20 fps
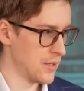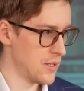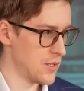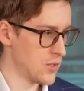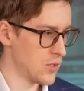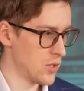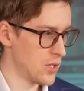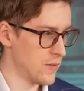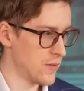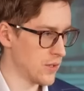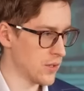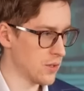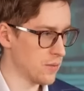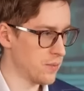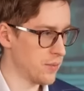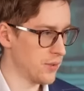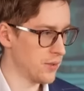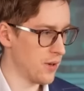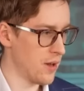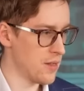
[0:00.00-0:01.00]
So even
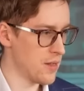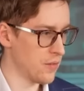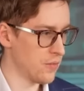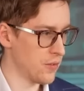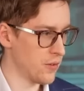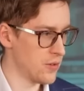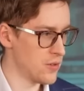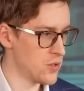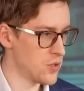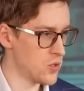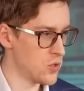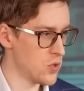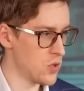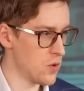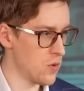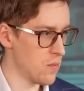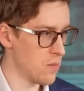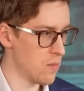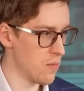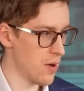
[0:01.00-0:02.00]
comparing the first
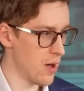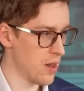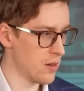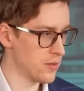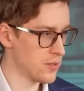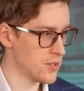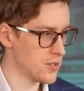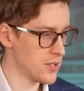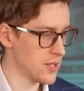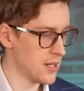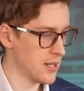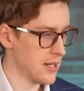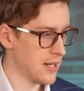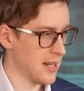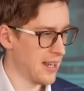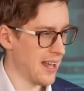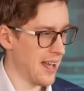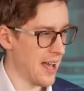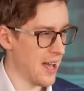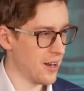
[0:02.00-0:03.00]
two months
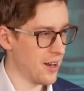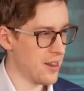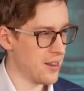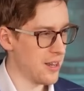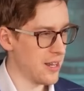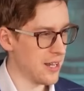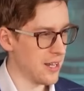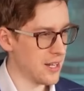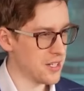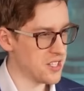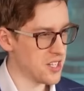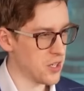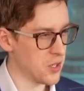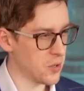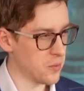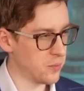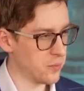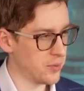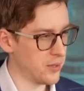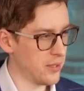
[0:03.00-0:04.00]
I don't think it's a
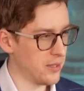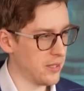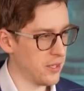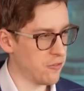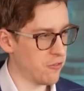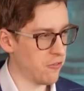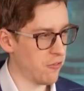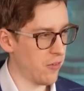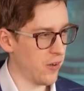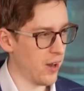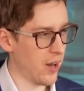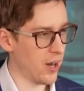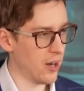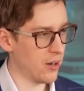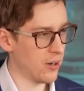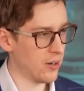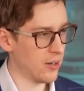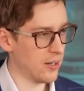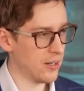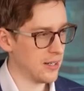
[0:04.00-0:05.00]
completely
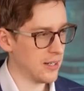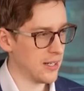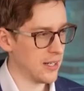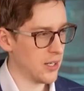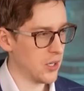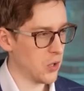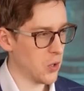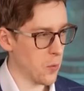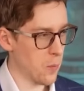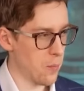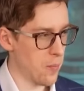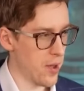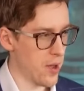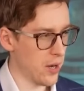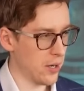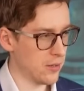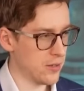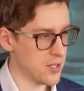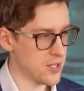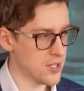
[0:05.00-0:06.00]
fair
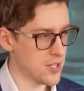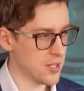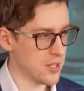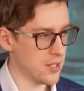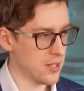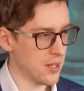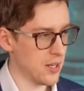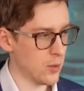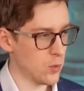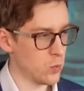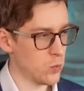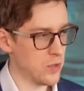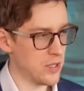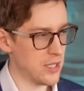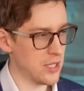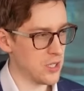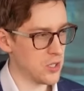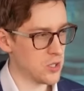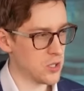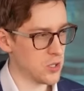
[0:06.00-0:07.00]
comparison. We
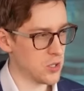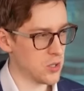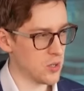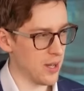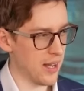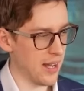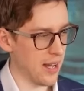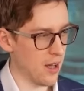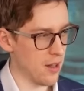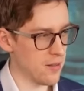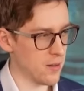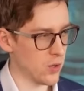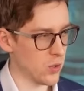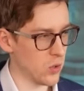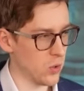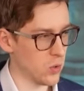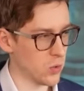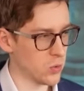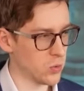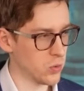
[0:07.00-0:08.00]
need to have the
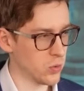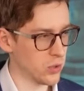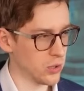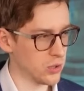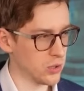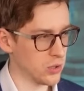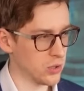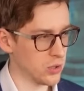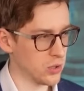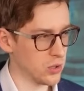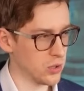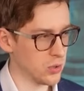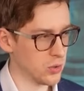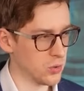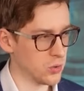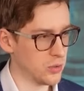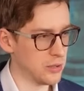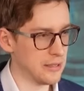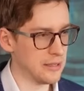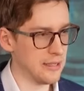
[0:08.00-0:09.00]
whole quarter to
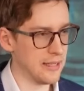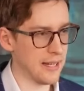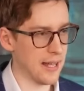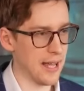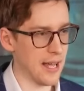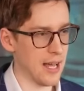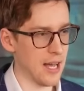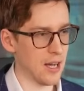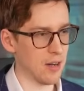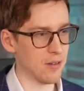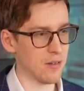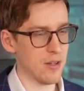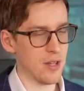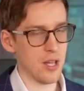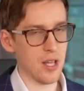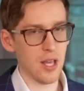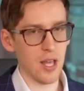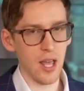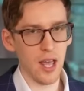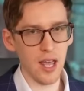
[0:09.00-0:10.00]
really have
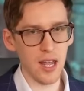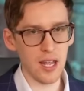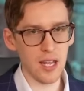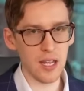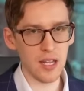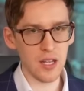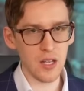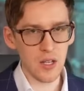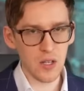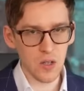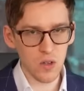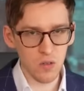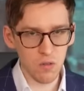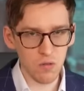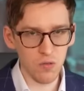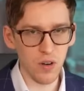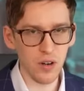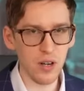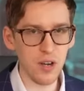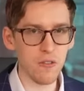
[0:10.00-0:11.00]
a
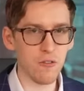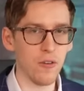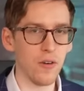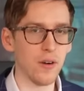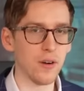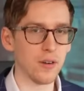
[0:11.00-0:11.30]
very fair